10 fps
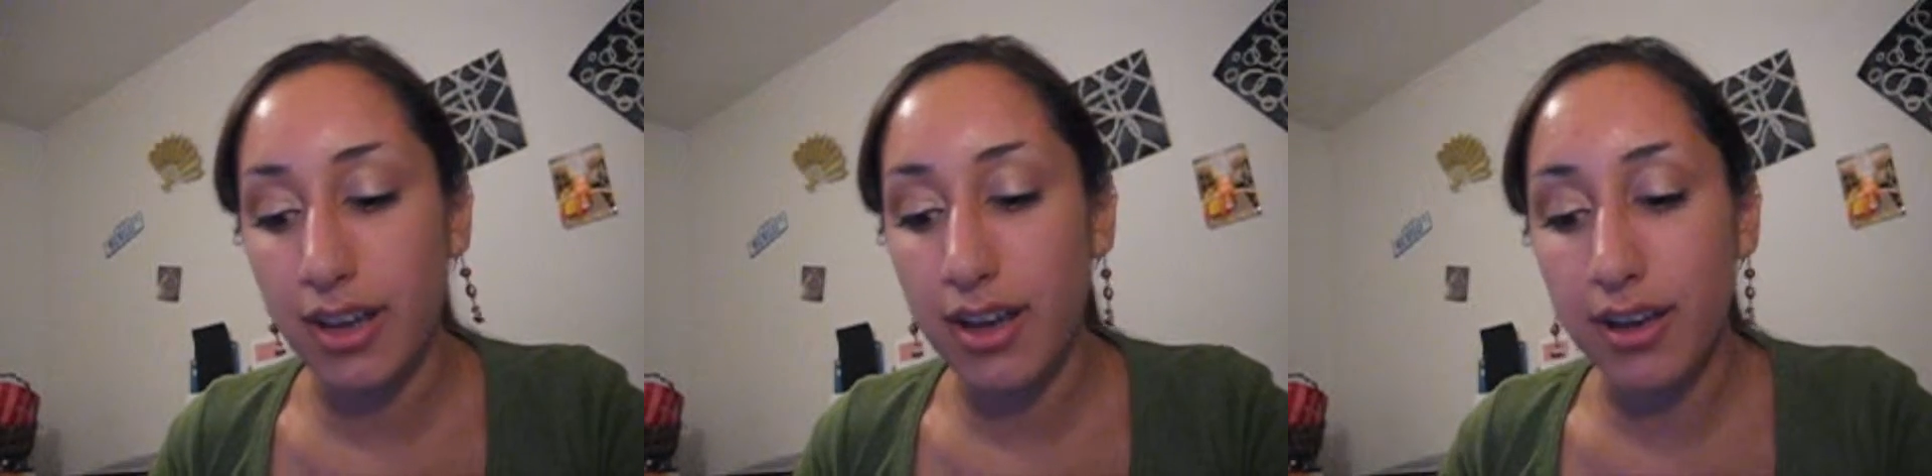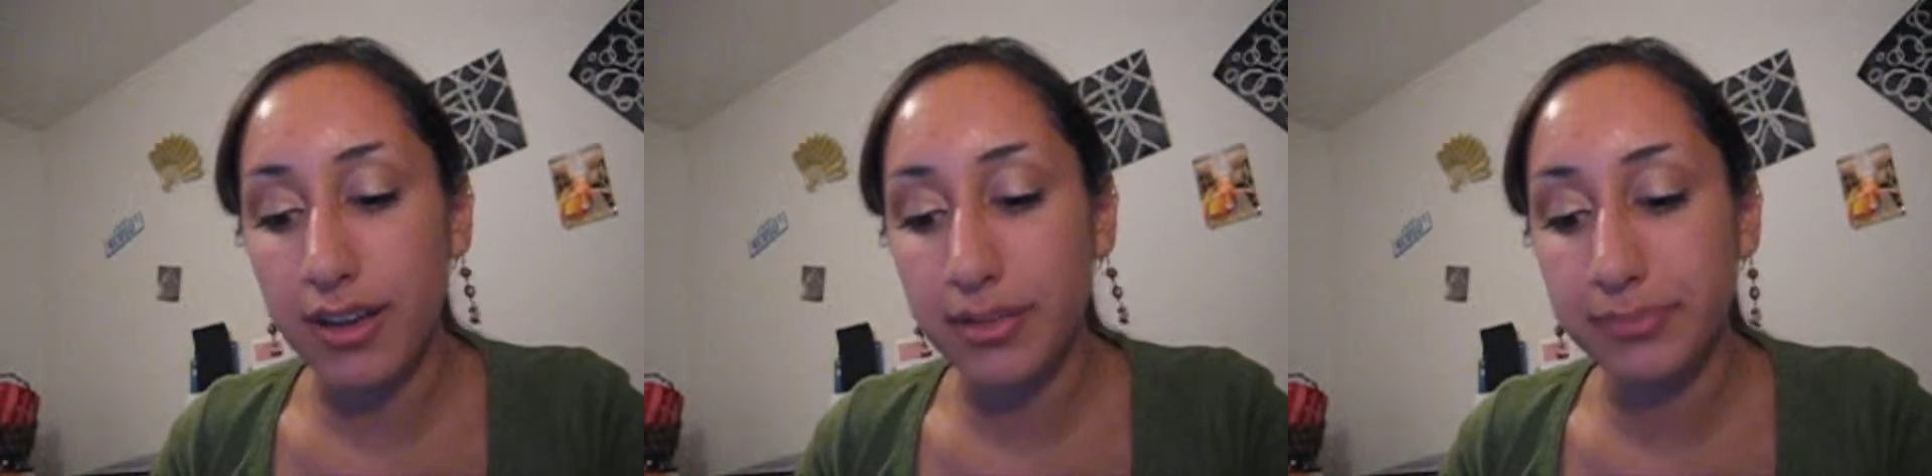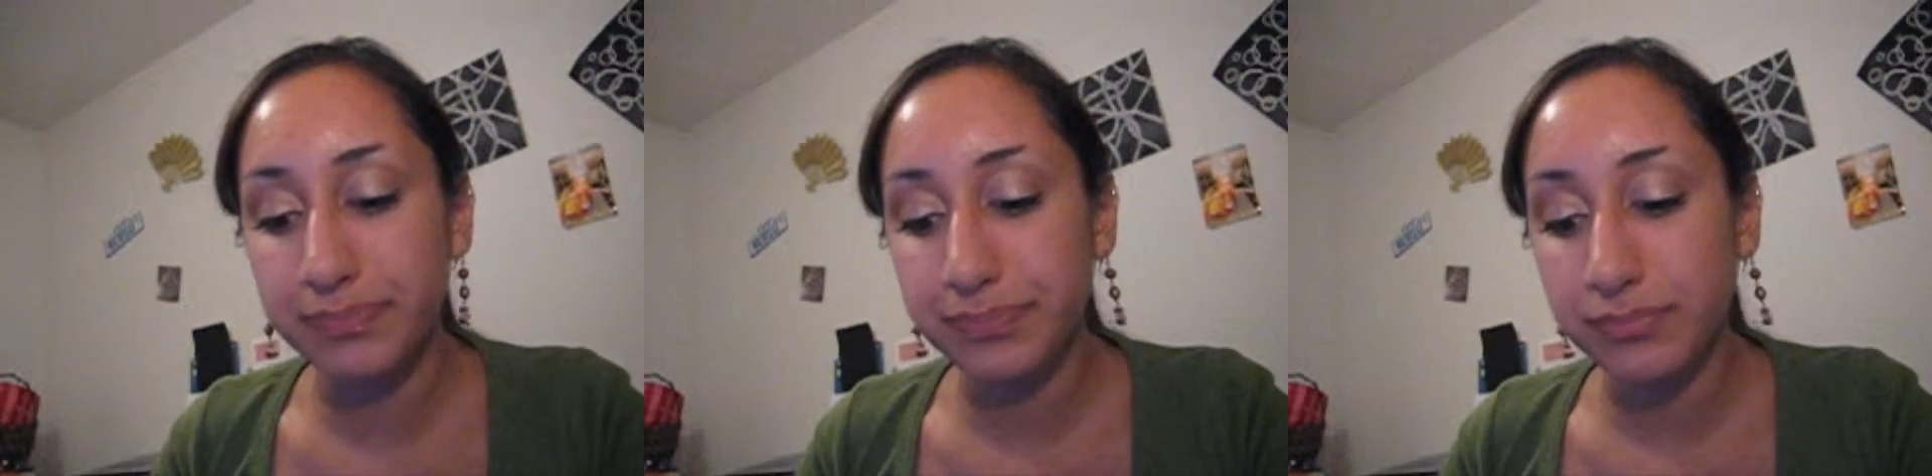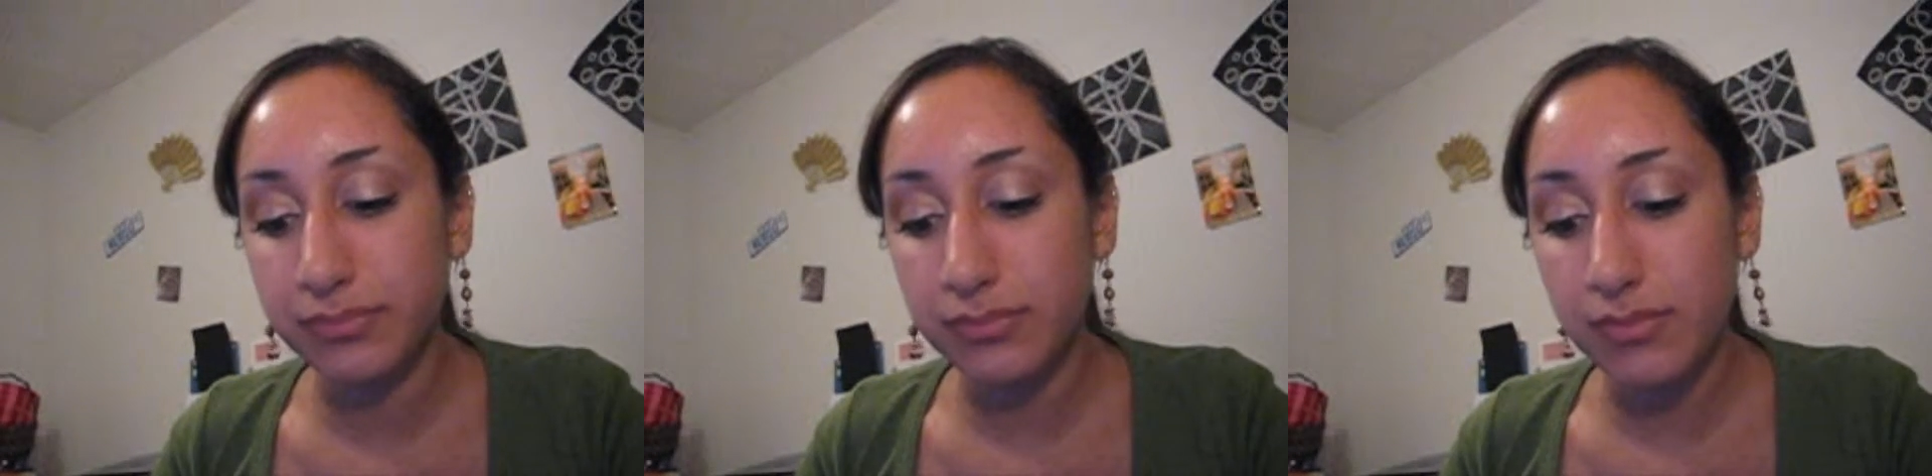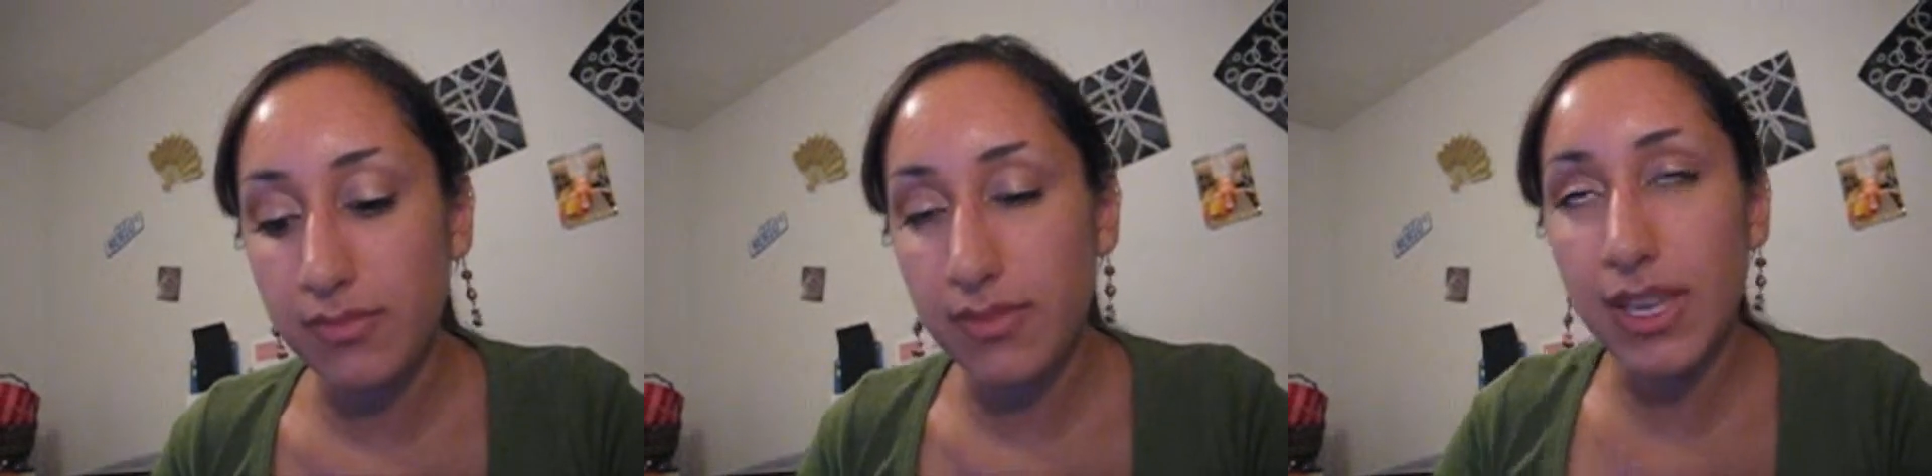And
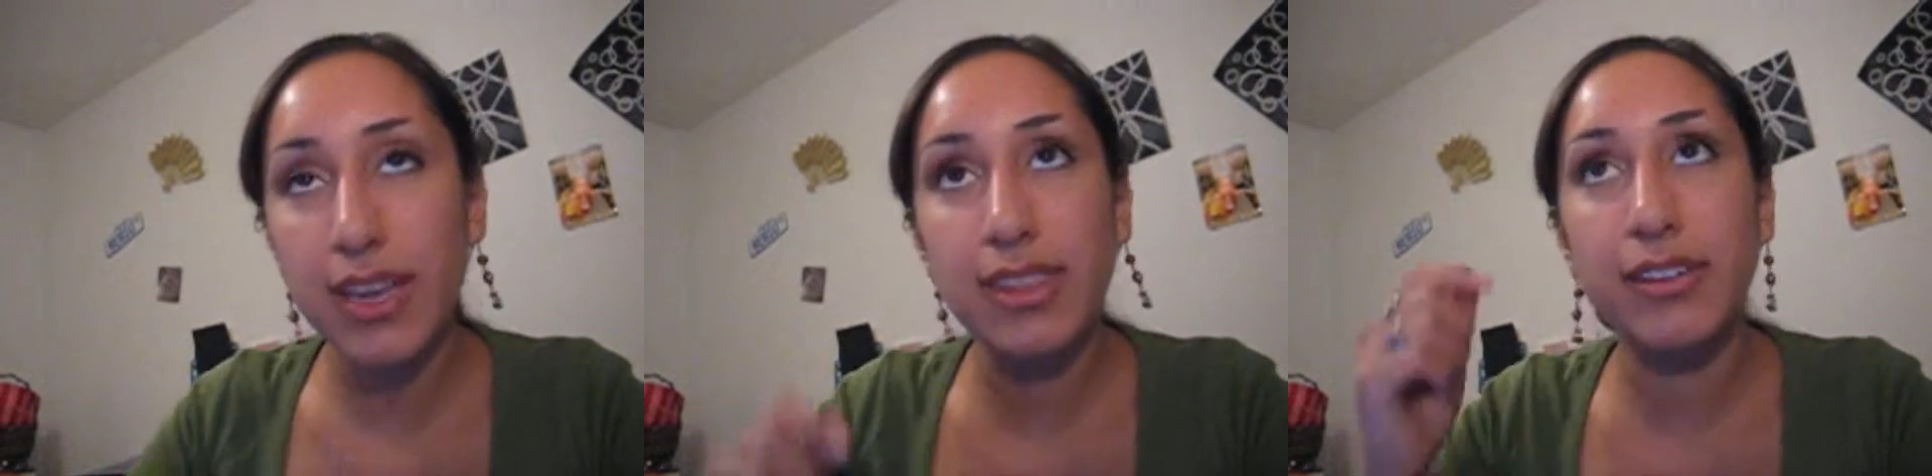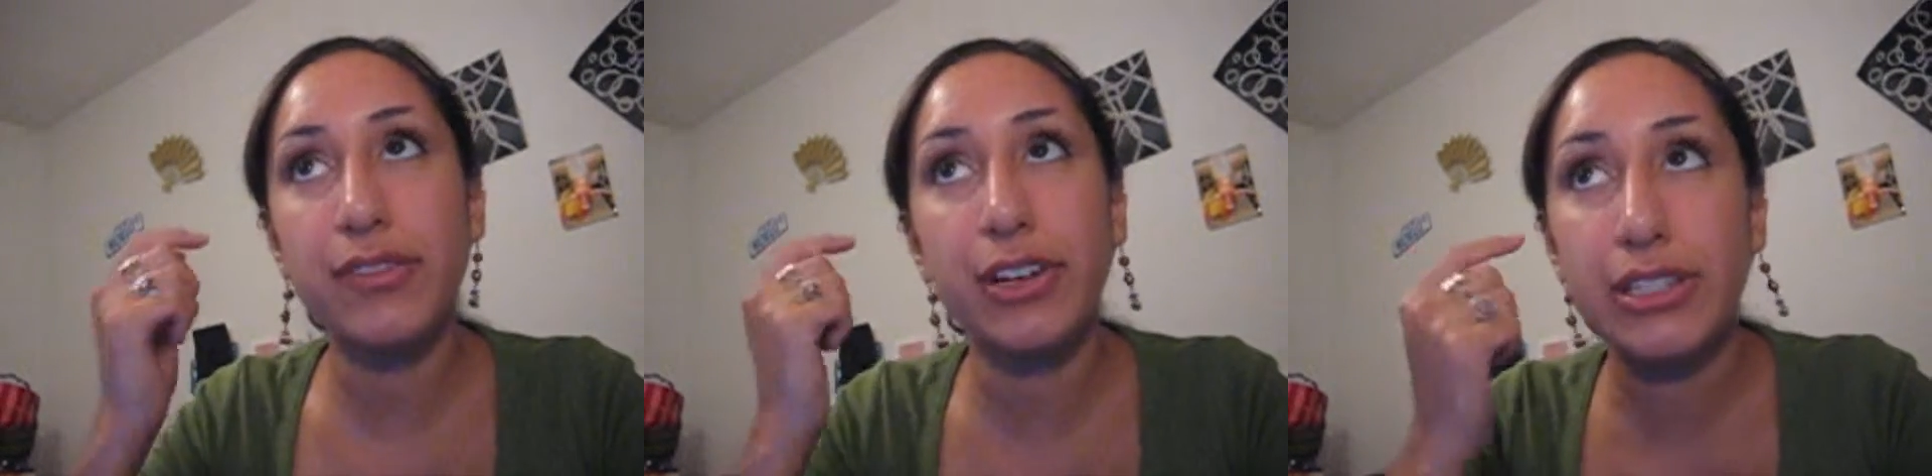then for